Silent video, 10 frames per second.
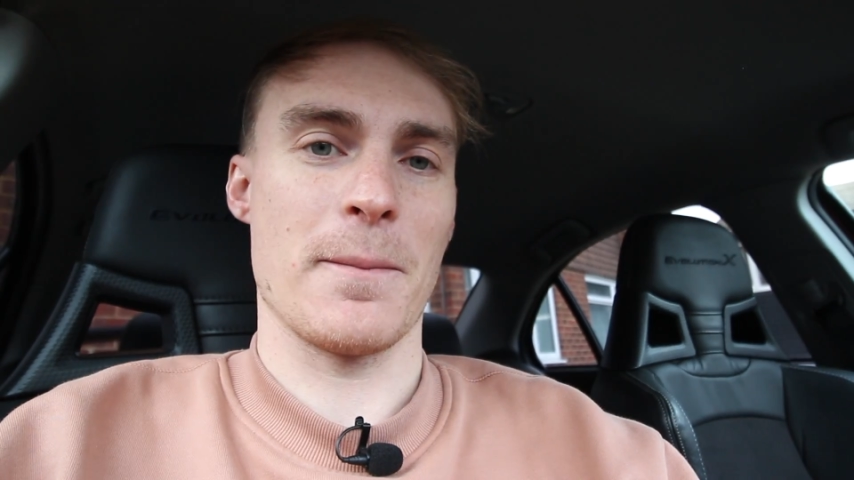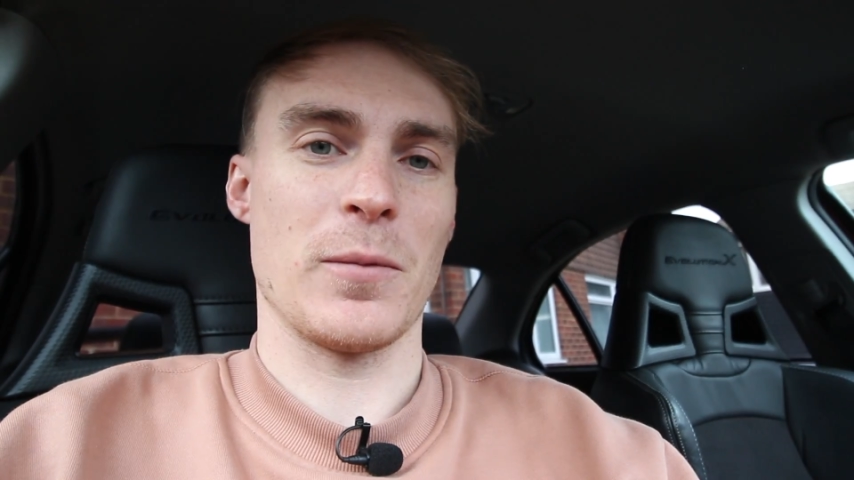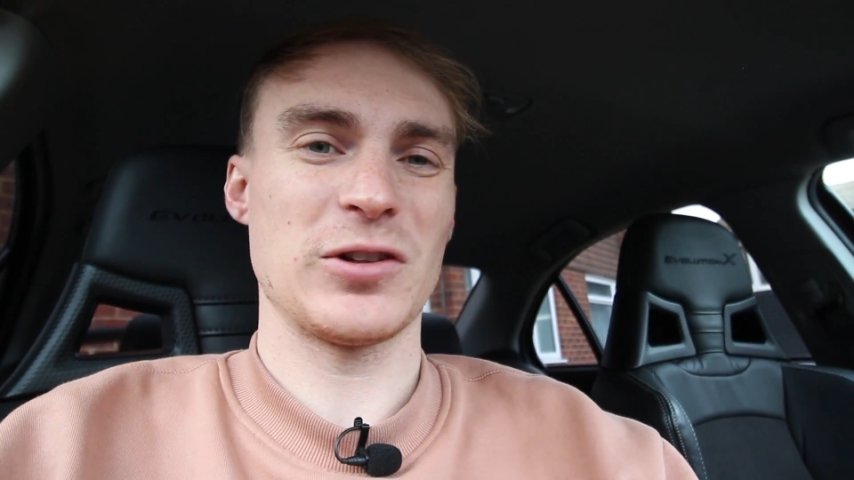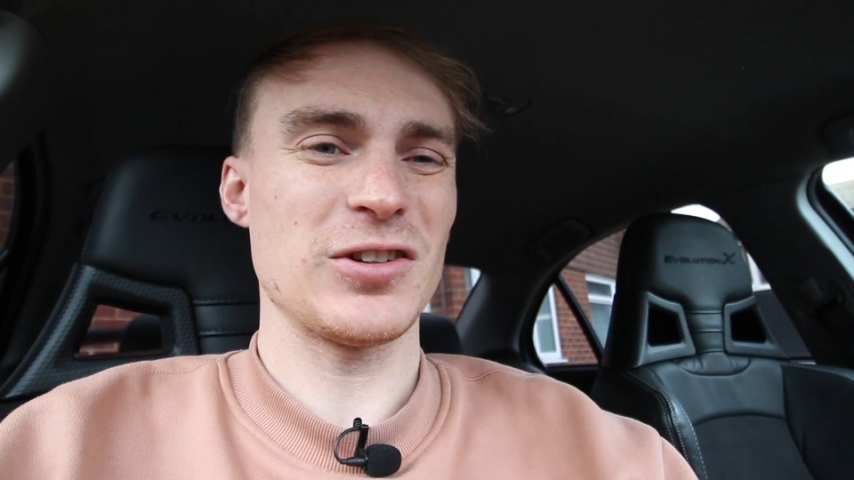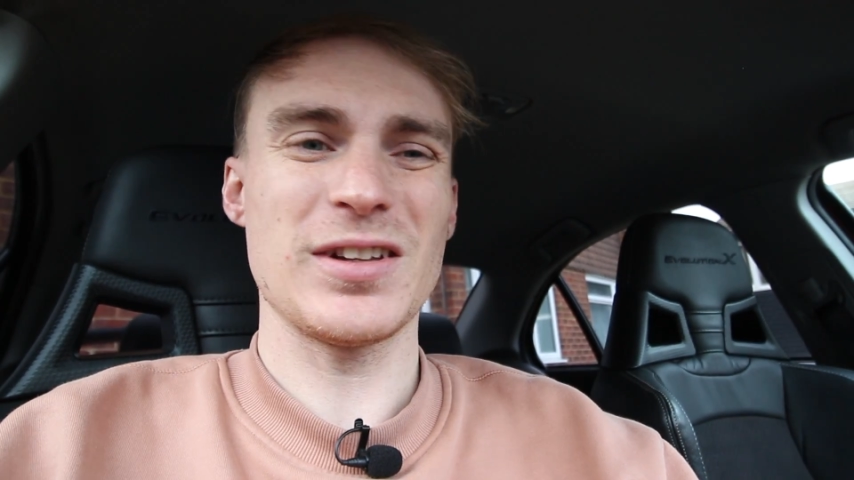
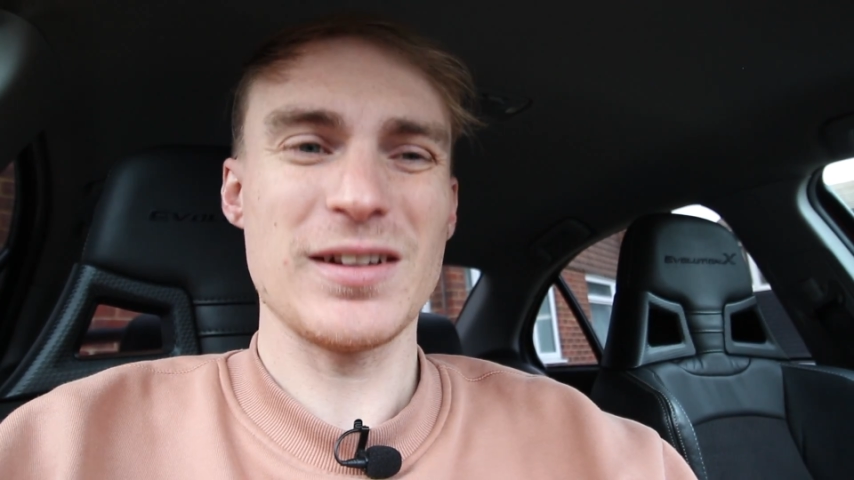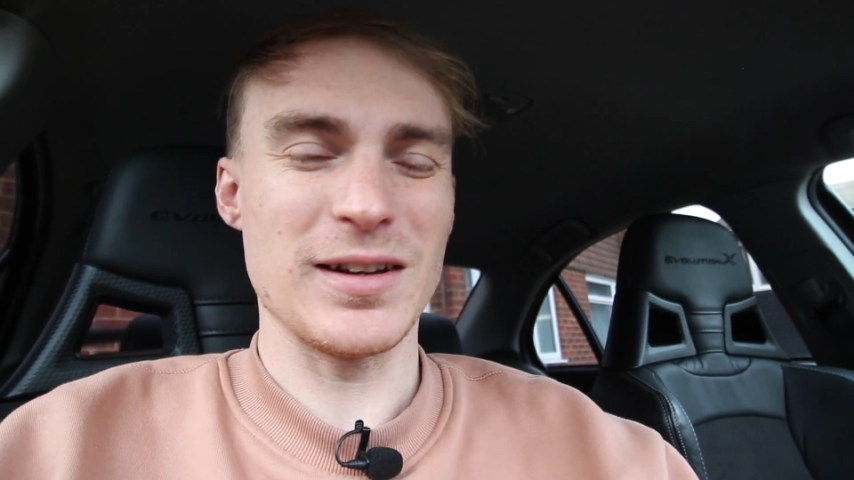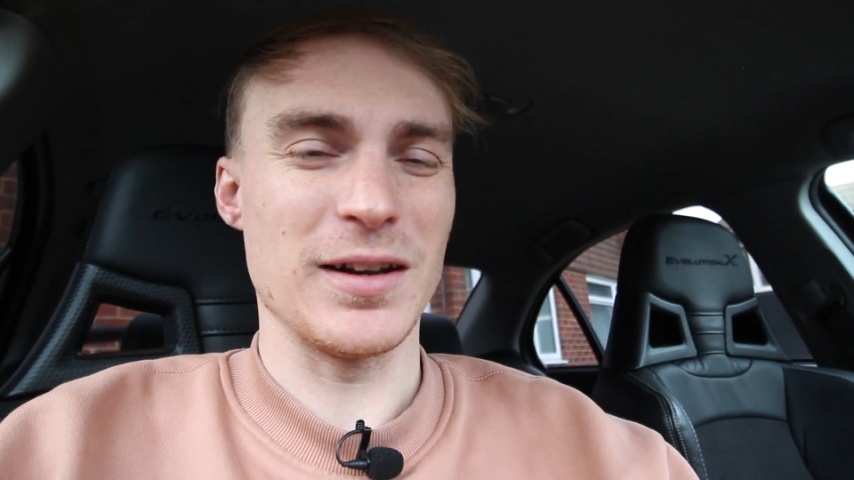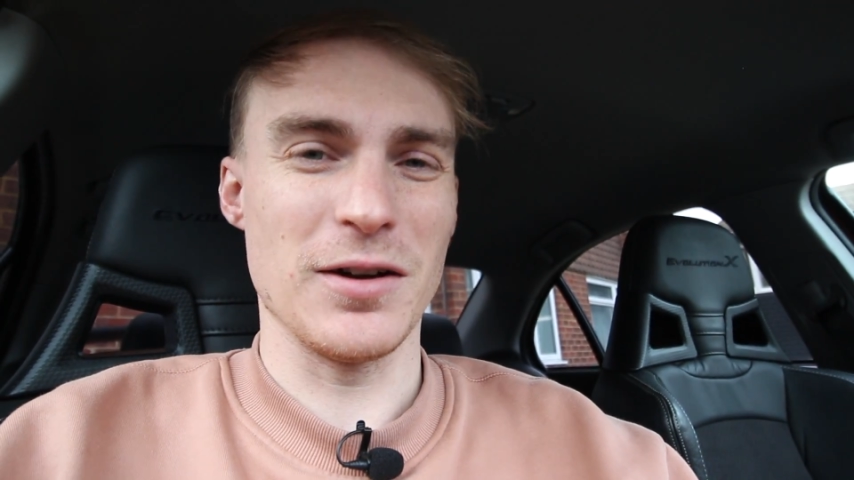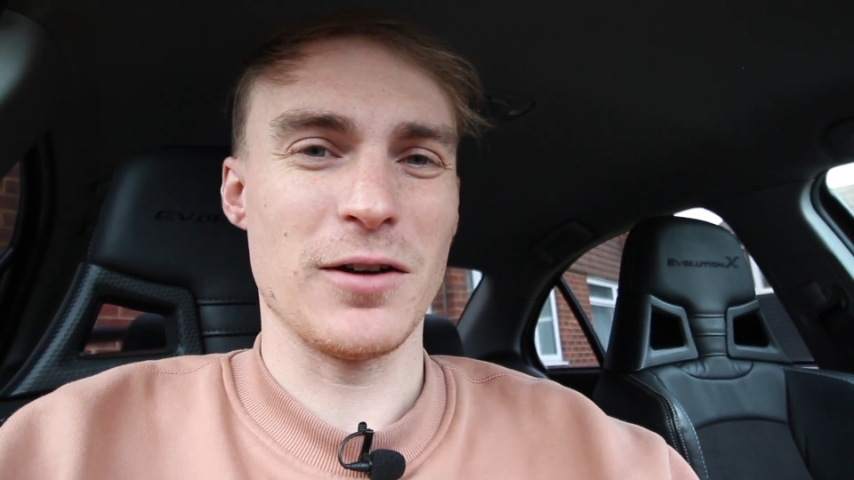which just
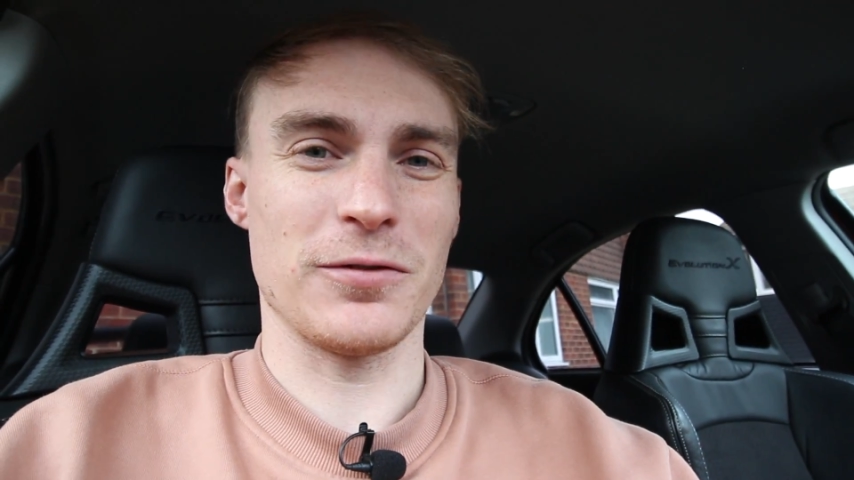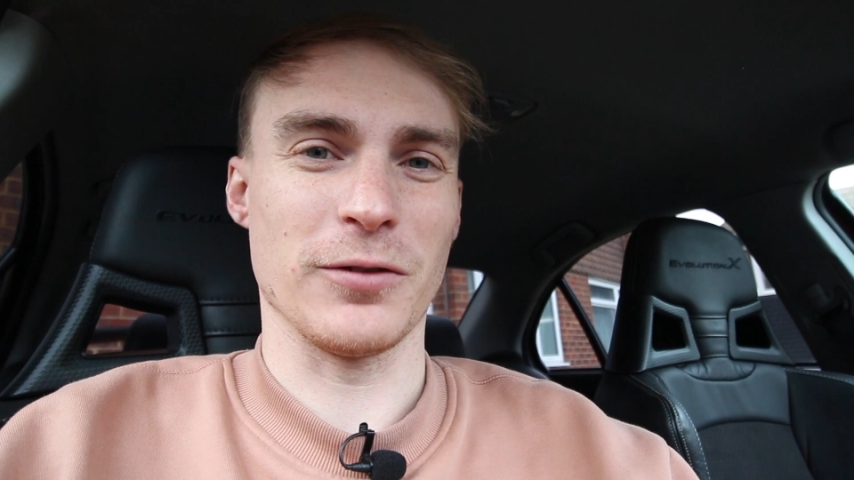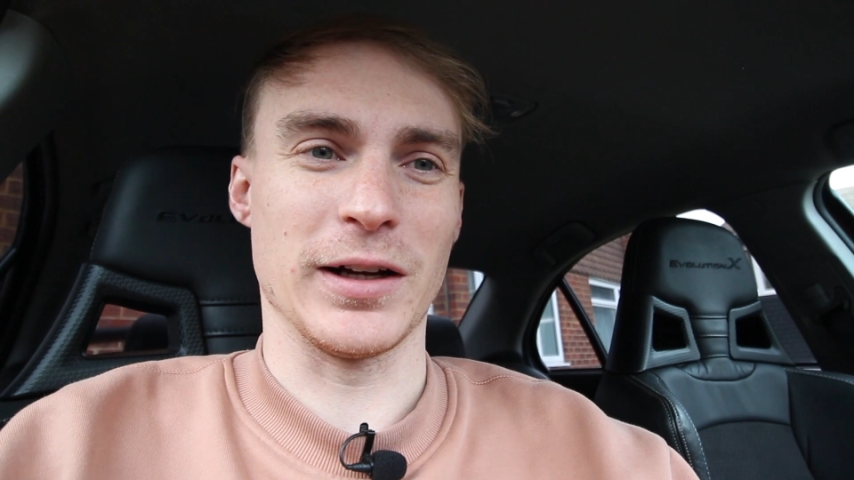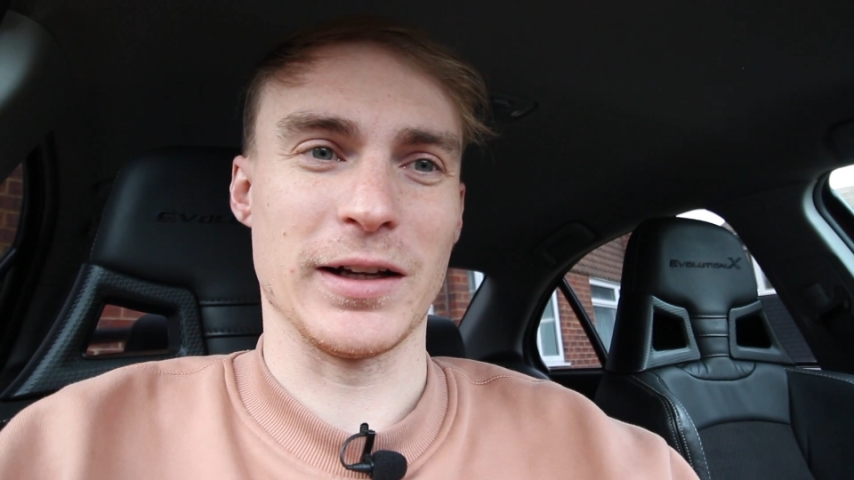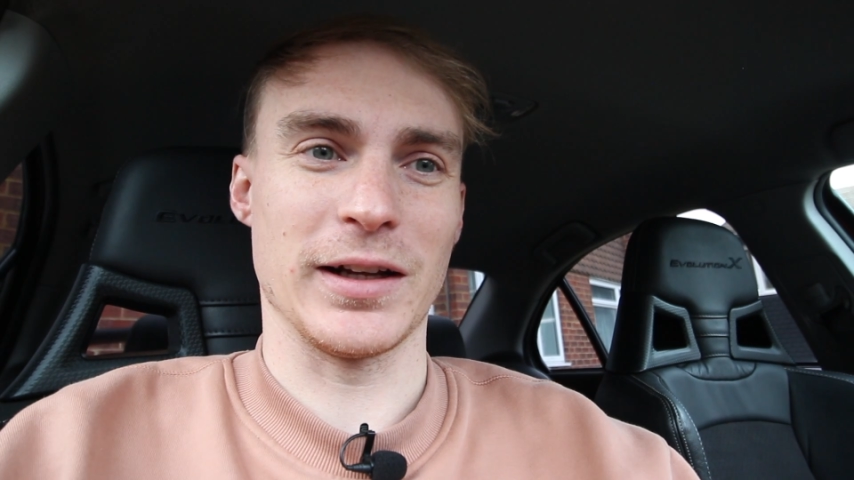isn't enough
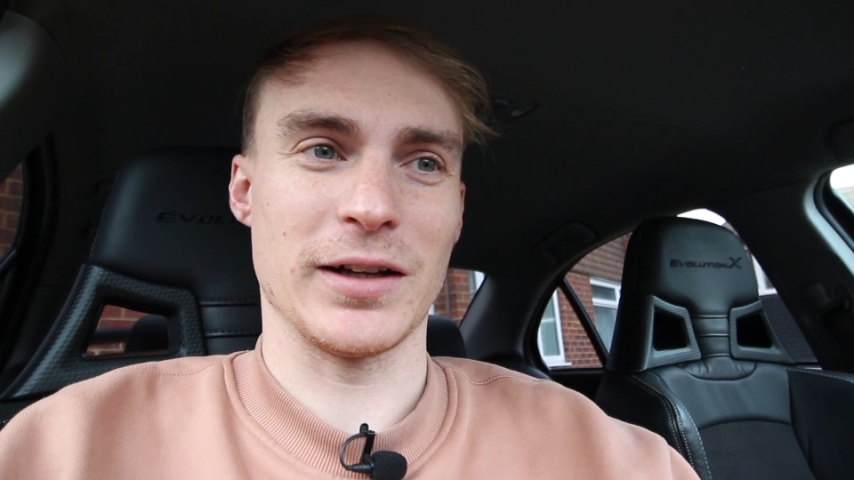really.